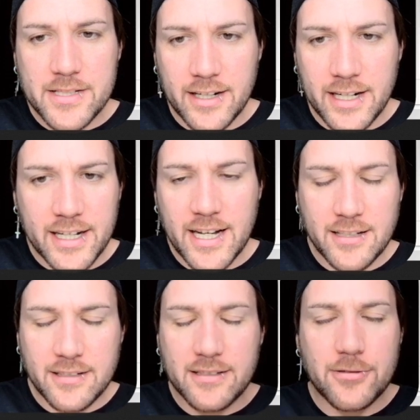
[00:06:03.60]
Sorry, I
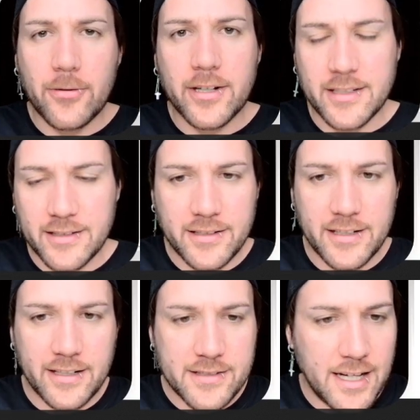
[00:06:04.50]
can't talk and
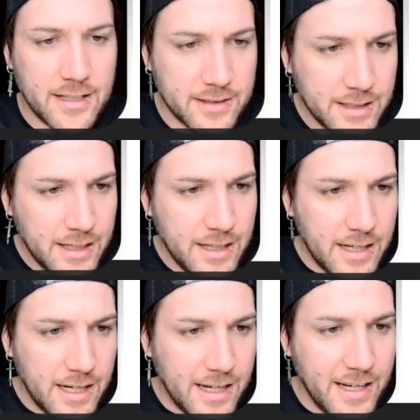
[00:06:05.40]
you know it's hard.
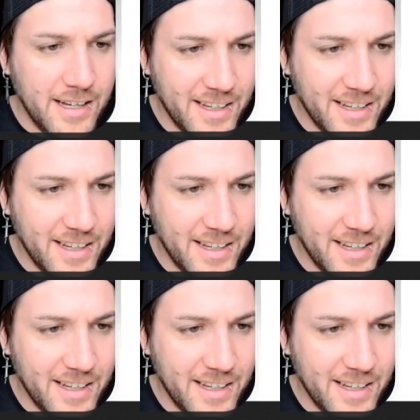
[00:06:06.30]
Uh,